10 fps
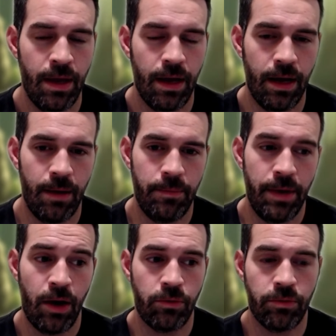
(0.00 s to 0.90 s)

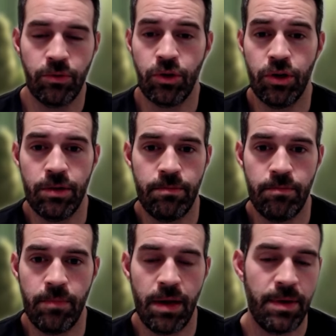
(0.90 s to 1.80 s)
Now, you could
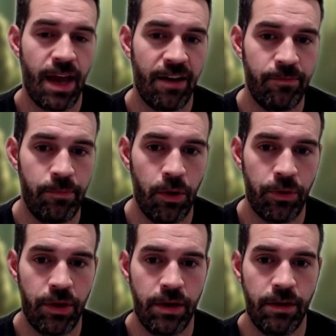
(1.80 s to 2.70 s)
maybe have
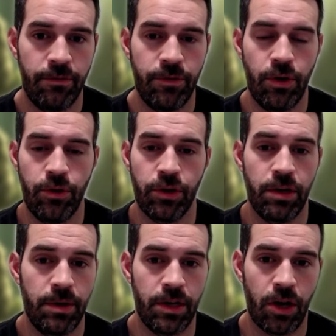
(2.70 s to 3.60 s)
both. And if you know you're going
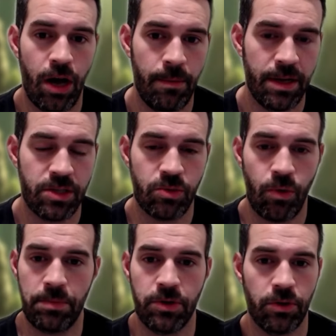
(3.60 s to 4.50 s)
to be in a combat,
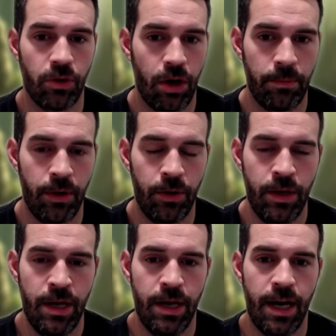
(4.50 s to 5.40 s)
swap to your longbow.
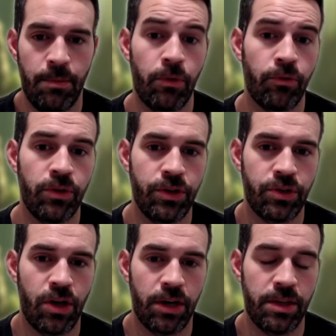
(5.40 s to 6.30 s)
But really, you're
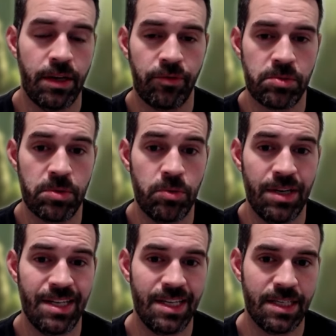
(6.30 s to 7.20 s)
talking the difference between
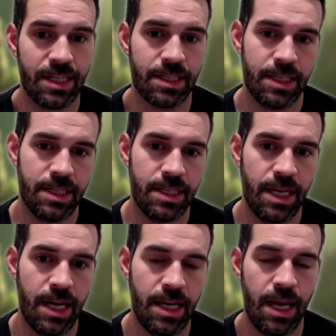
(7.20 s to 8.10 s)
a D6 and a
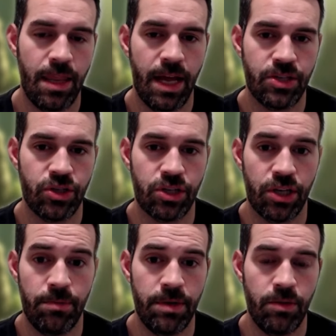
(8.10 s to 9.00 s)
D8, and that's just
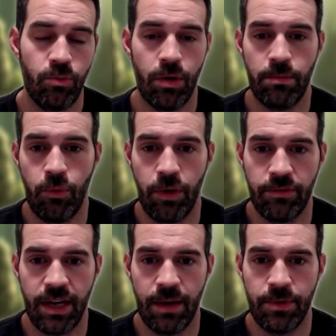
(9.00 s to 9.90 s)
going to be 1 point
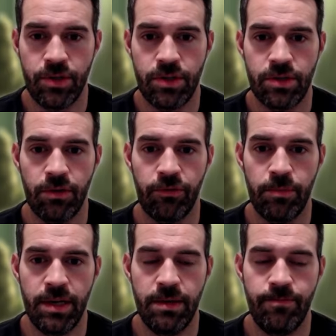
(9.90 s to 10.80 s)
of damage. So for
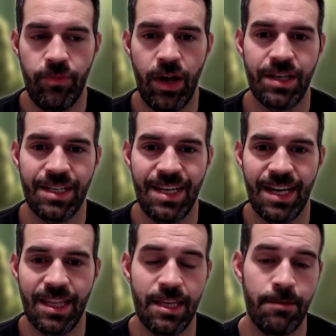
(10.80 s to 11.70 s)
me, not to
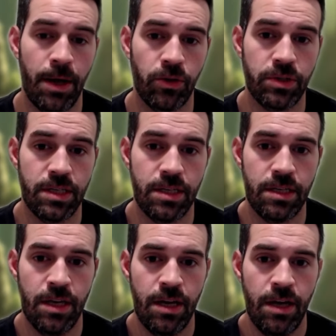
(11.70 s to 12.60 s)
take the
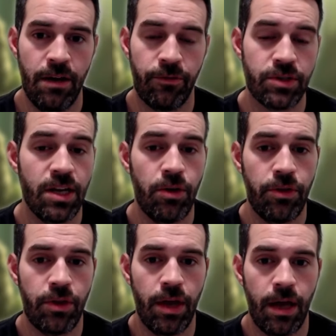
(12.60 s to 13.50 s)
penalty for
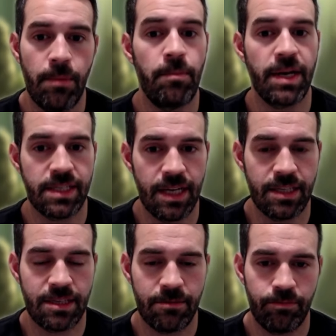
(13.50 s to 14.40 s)
stealth makes
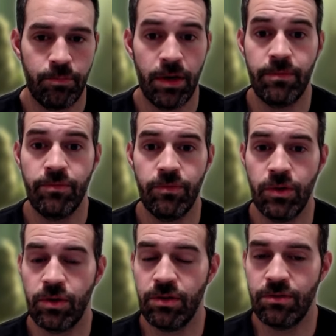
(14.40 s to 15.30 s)
sense, but
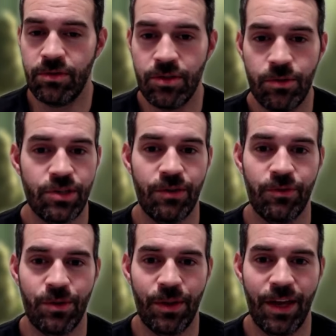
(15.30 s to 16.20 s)
you can do whichever
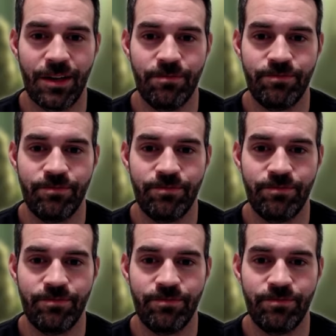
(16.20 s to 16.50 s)
you'd like.